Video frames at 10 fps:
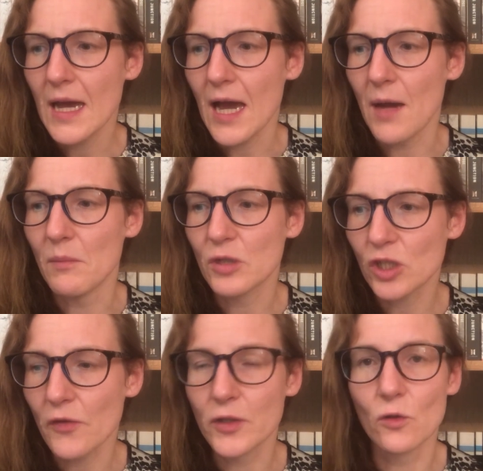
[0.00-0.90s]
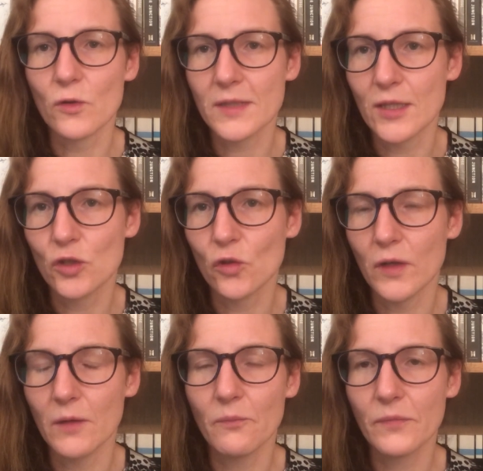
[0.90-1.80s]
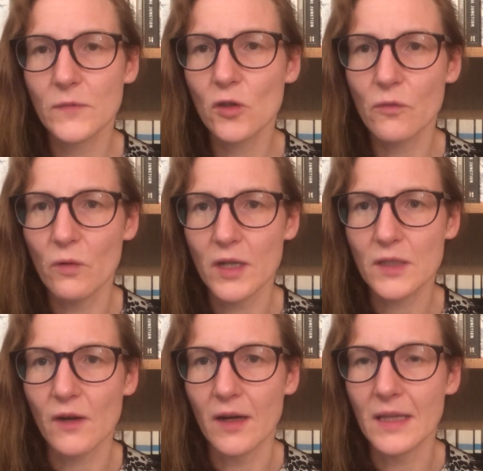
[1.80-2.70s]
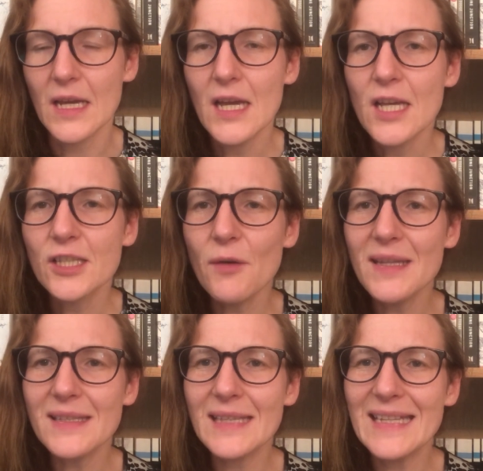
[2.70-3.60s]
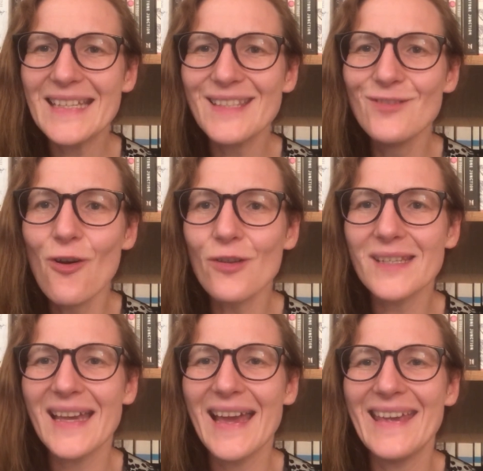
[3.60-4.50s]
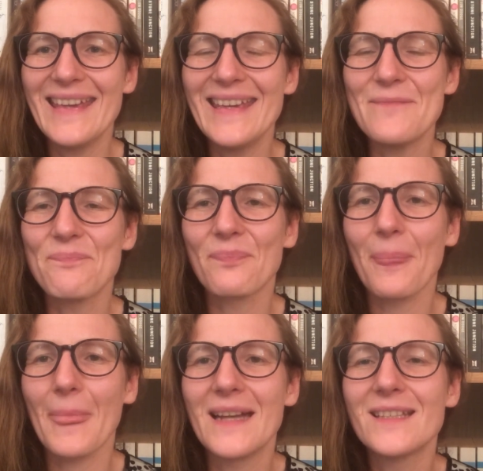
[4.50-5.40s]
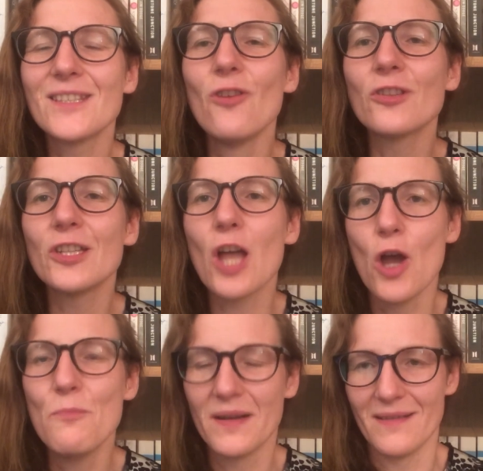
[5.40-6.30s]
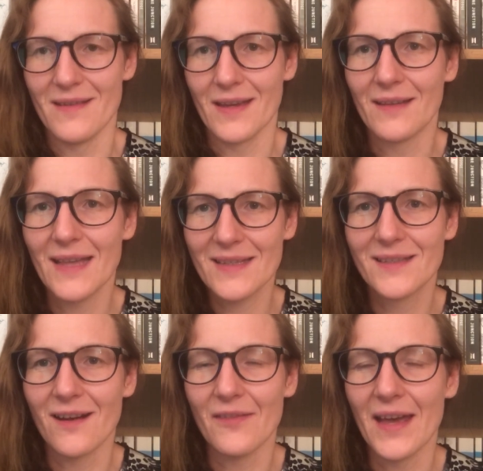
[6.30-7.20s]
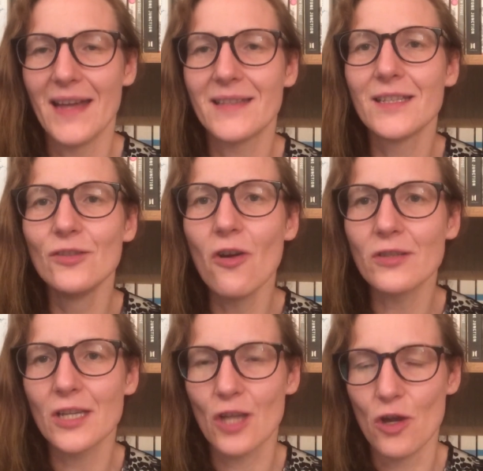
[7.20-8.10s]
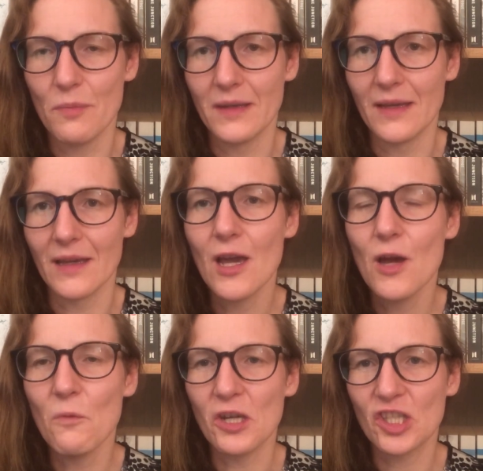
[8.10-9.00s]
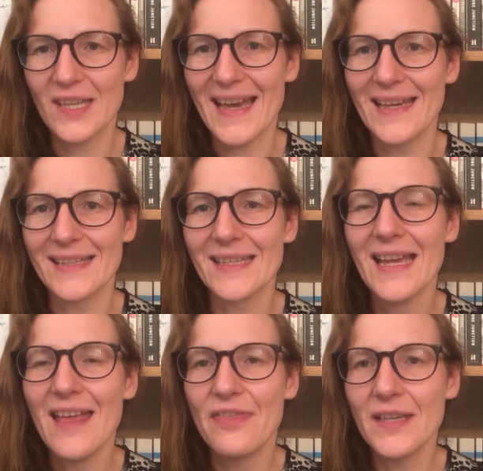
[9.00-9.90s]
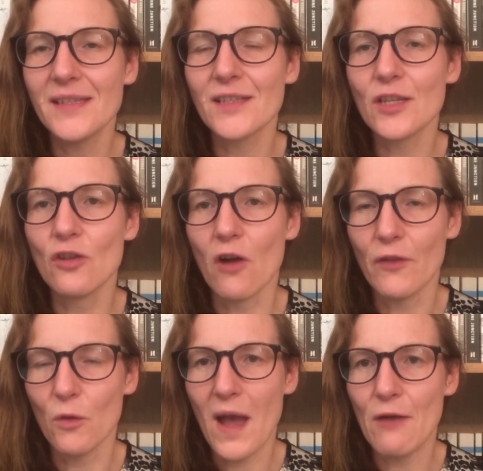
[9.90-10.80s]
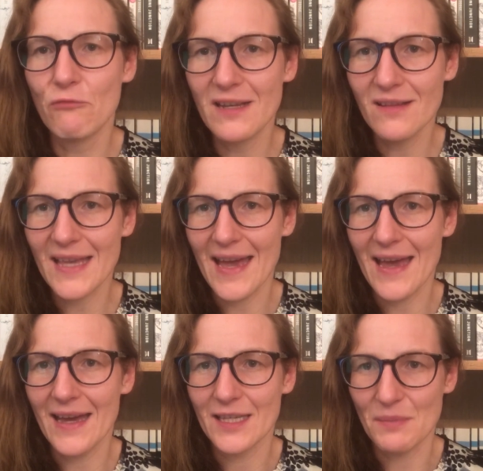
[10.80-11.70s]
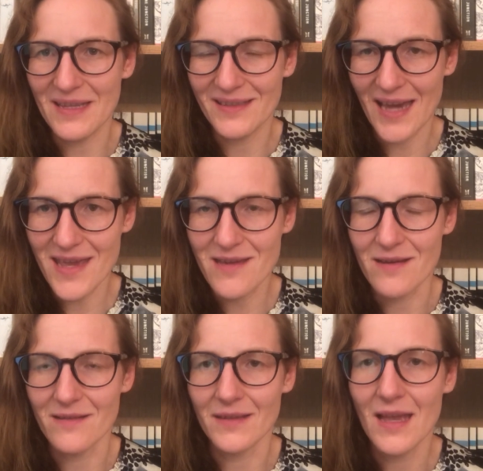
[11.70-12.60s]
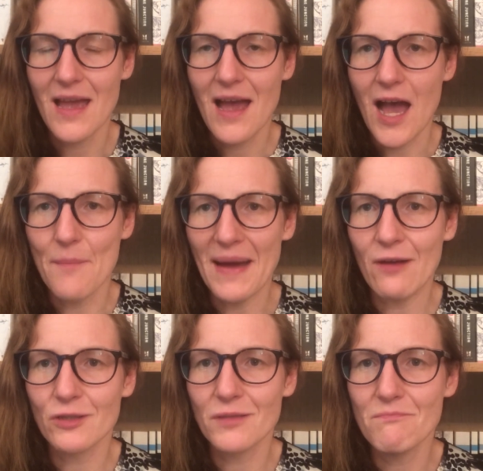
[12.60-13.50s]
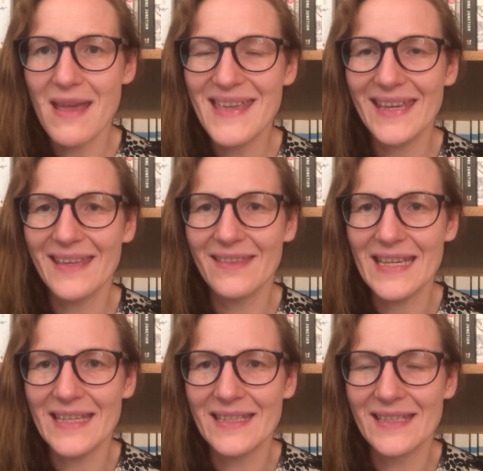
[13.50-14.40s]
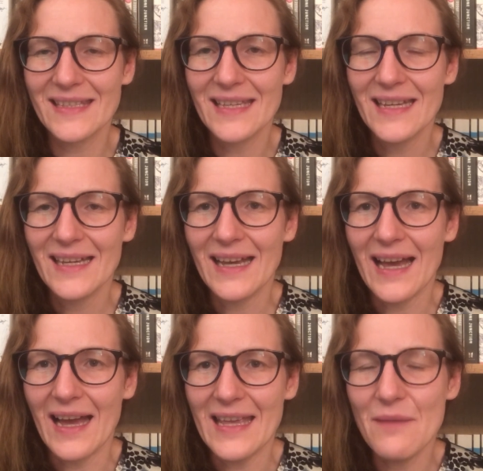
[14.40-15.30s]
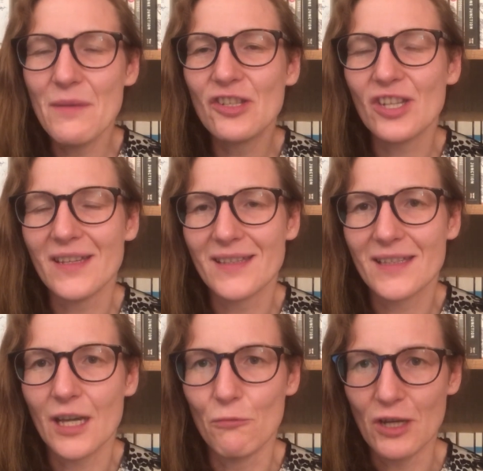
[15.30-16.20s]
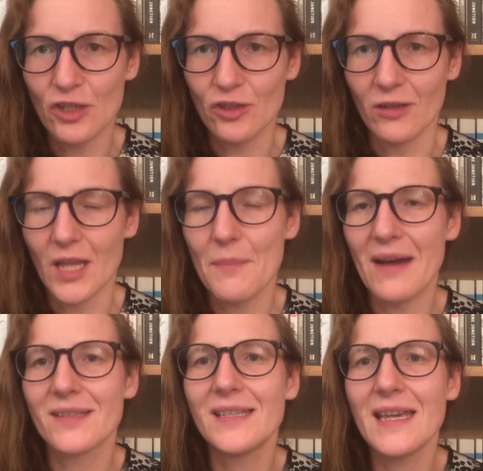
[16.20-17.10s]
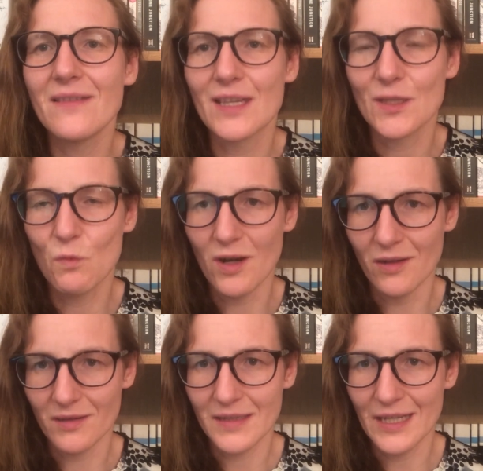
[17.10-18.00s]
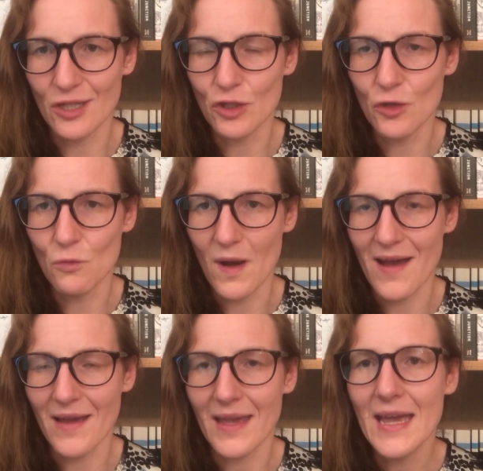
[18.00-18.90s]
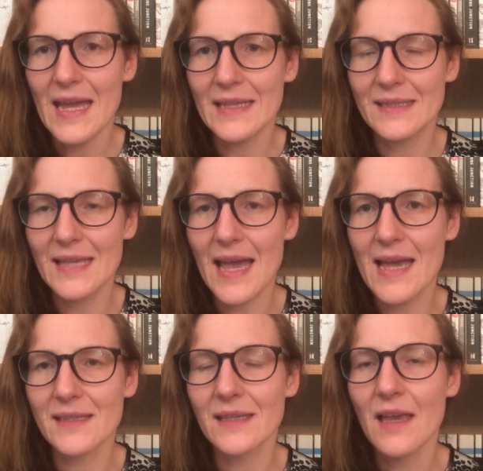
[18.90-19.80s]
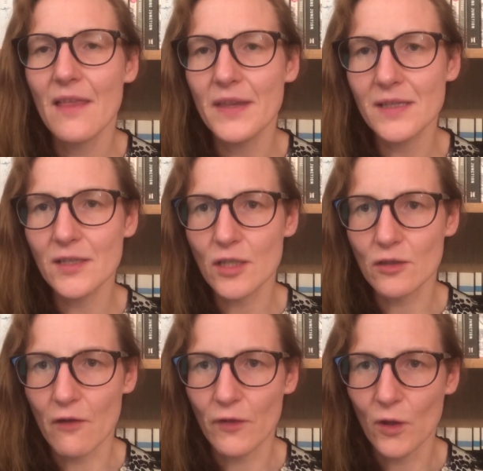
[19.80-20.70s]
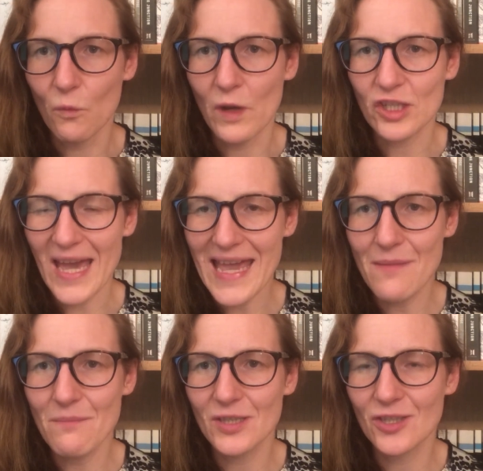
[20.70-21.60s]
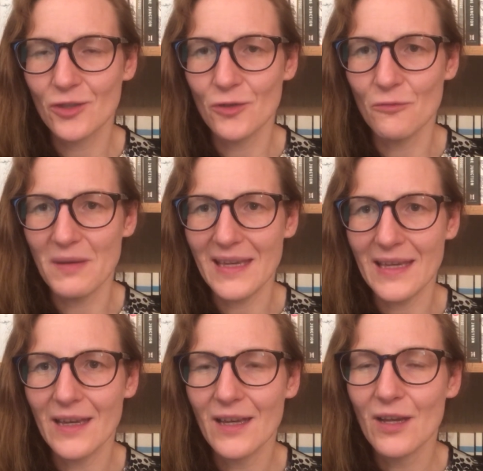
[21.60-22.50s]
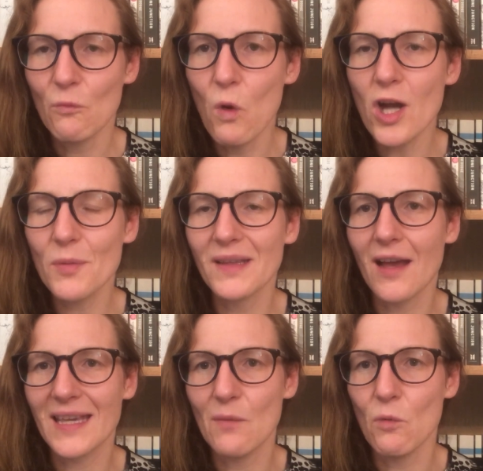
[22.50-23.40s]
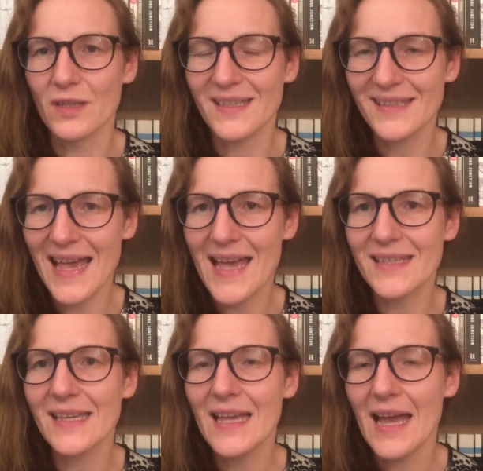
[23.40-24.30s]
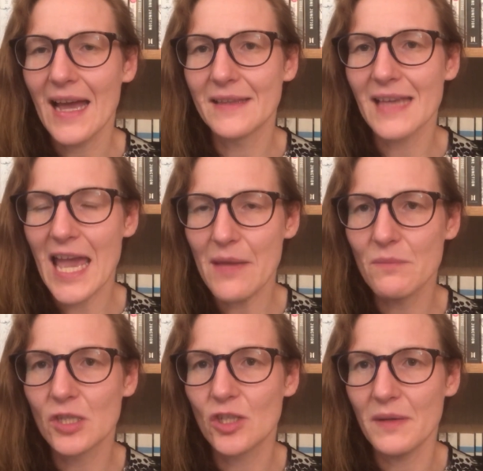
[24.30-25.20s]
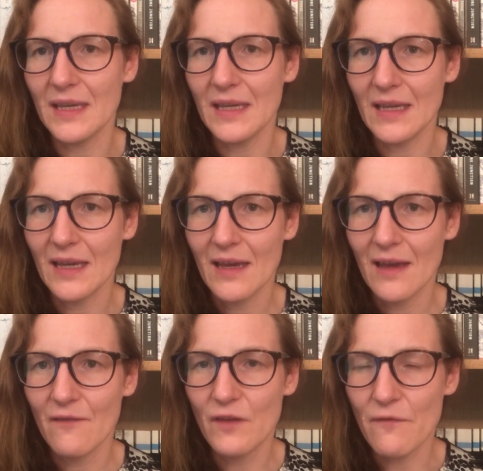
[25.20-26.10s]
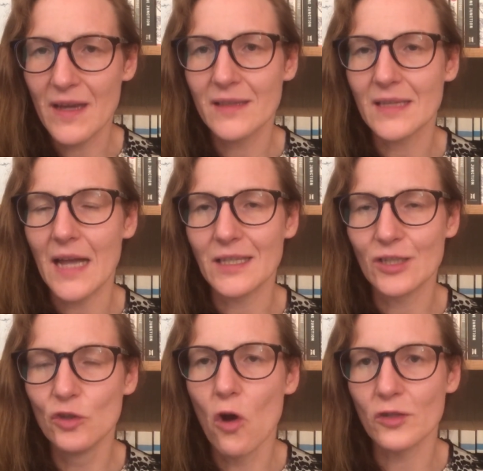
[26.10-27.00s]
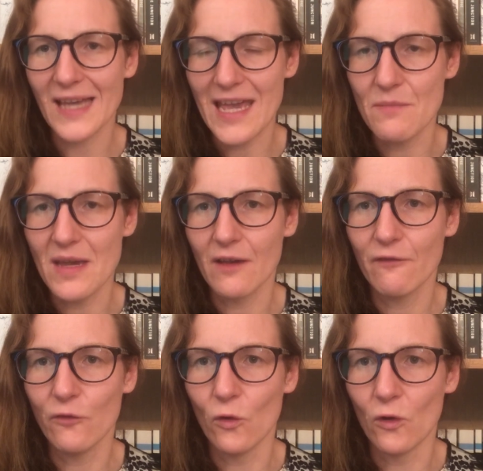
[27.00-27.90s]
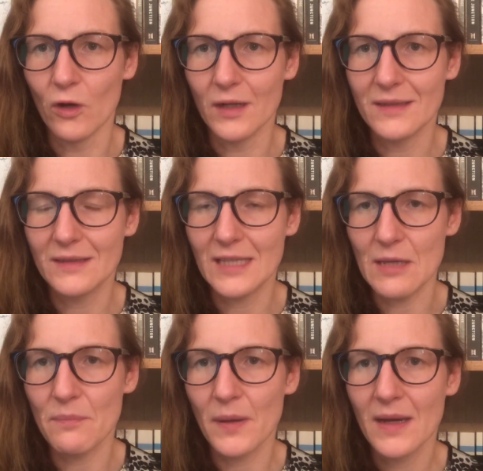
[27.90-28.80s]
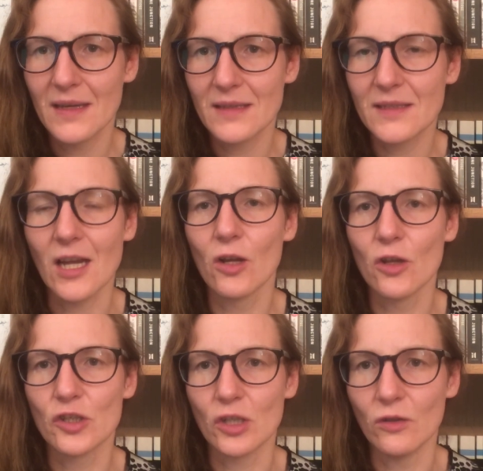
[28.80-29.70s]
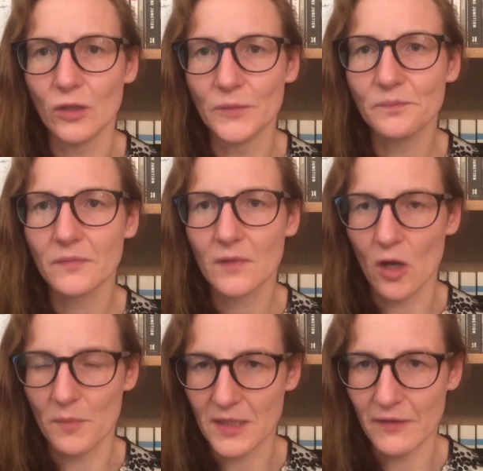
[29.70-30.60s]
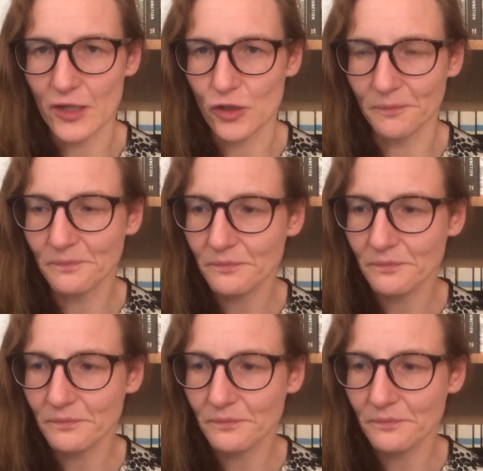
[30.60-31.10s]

Um, shut the door, said Joy, sort of works fine. So it's, it is not a it is not an opening, let's start there. It is not an opening which says this is a novel where real care has been taken about making these uh, images original, about seeing this world in a new way. It says, This is the novel which aims to be workmanlike in what it says and aims to be vivid and is not aiming for deep psychological observation.